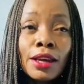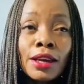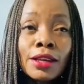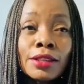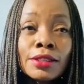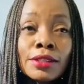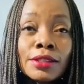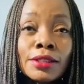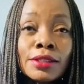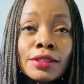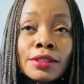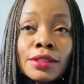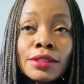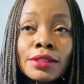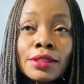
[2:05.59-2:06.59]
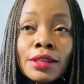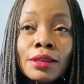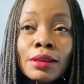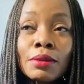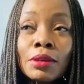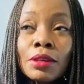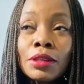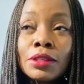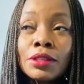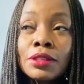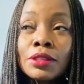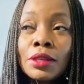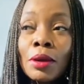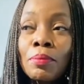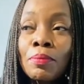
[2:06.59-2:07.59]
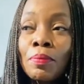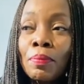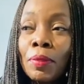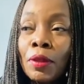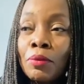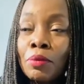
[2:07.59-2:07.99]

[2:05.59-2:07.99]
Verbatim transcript: it's it's it's um,